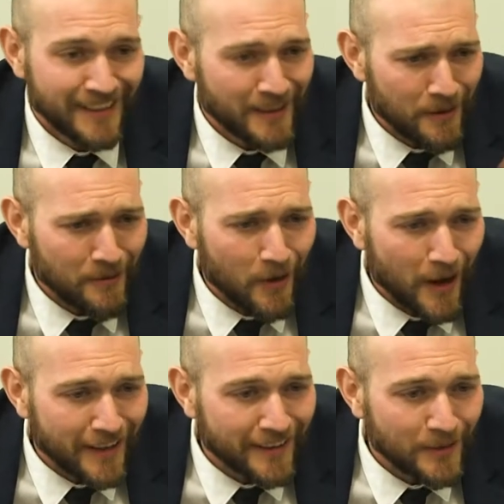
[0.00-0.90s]
Who
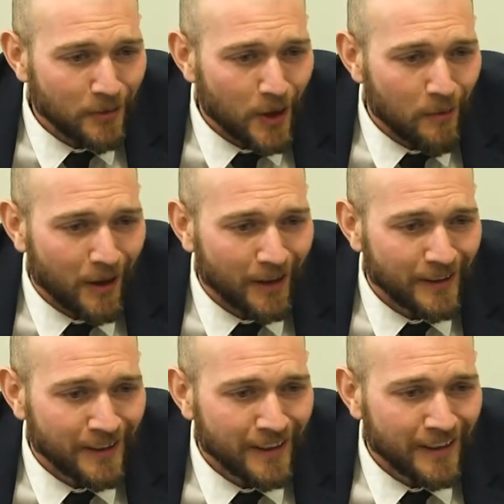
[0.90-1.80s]
invited this
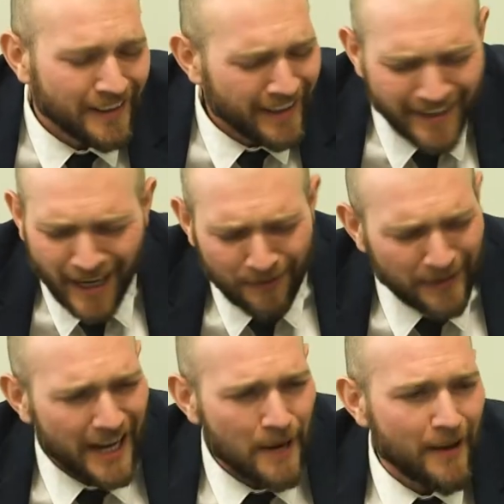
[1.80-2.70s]
robot? Yeah, no,
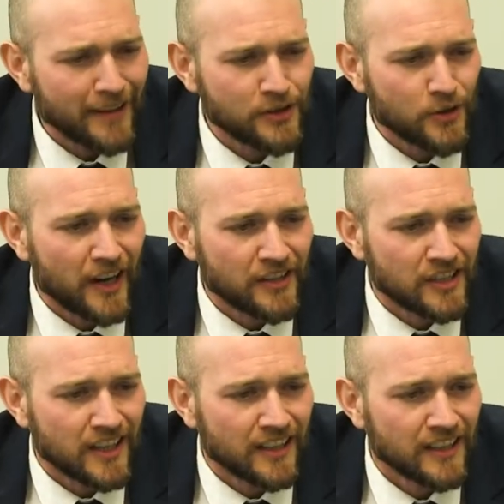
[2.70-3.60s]
forget about
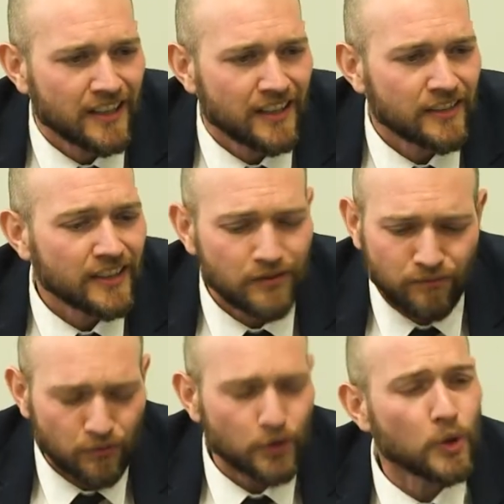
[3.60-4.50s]
structure. Just
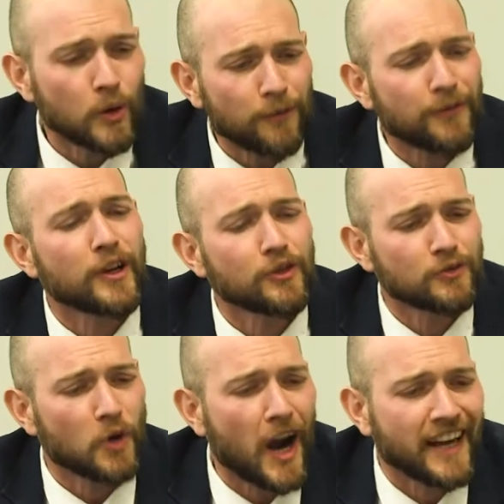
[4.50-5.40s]
do what feels
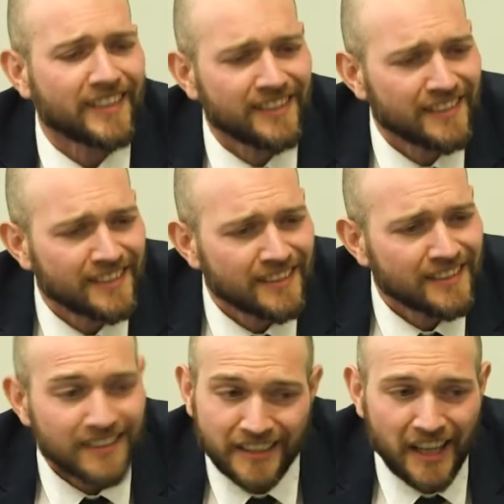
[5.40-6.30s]
right,
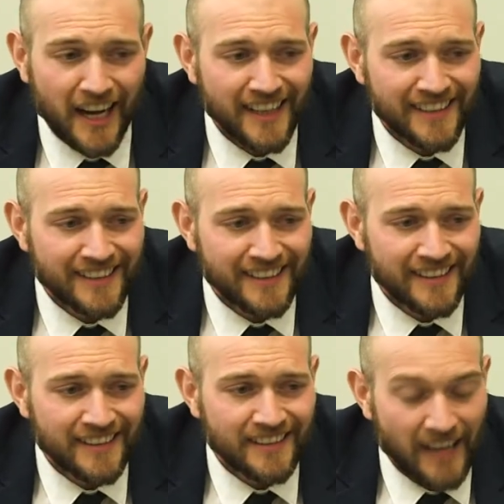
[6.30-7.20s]
okay?
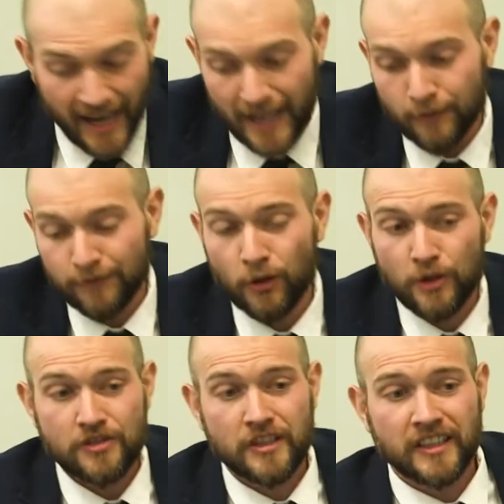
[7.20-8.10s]
And
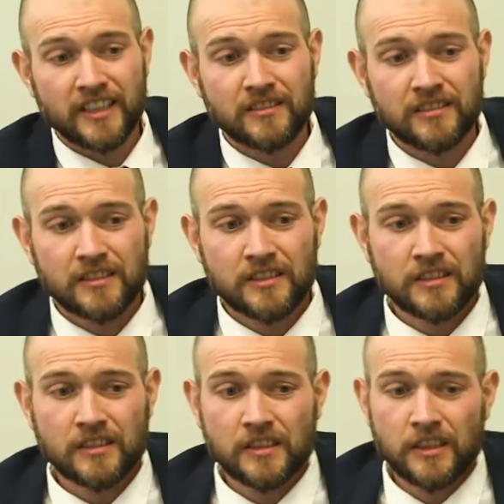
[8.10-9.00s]
unfortunately,
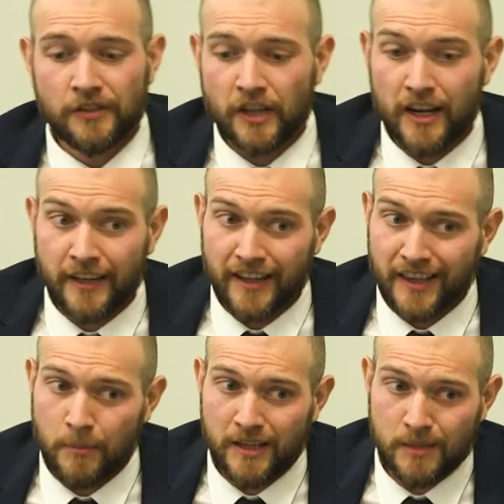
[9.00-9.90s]
if you don't get
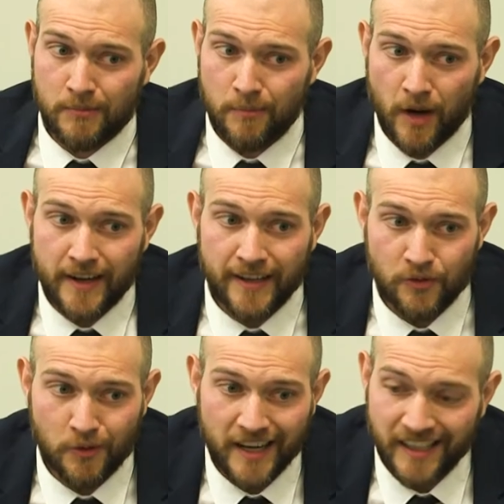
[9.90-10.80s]
them into me by
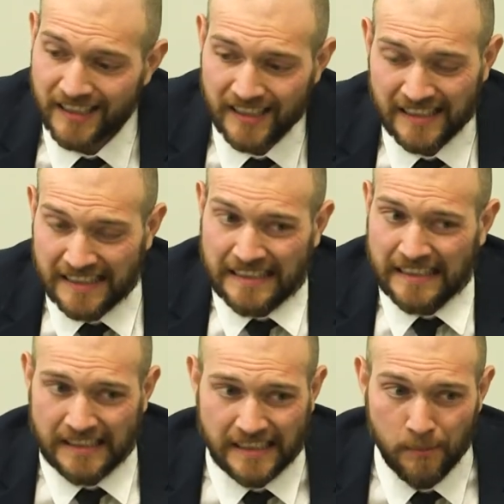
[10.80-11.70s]
next week,
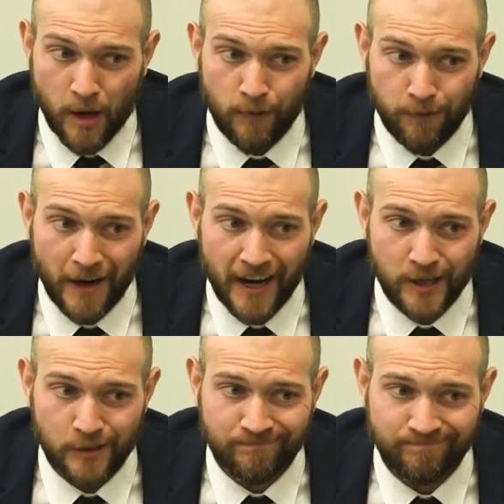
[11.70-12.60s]
you might
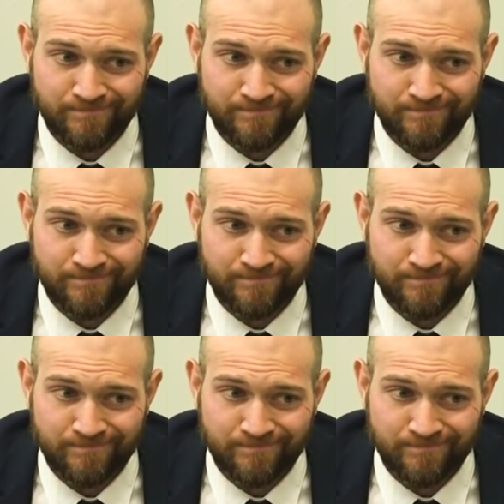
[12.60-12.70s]
fail.